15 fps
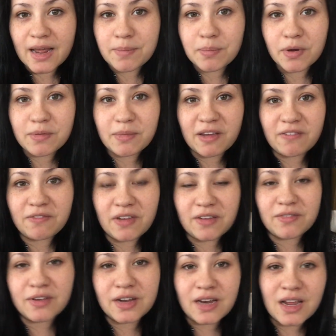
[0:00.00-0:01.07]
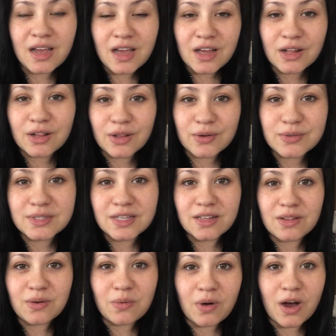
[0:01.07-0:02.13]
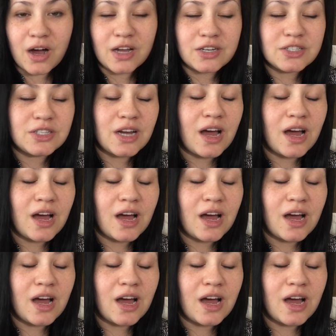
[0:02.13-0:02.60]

I put my favorite clothes in the wash.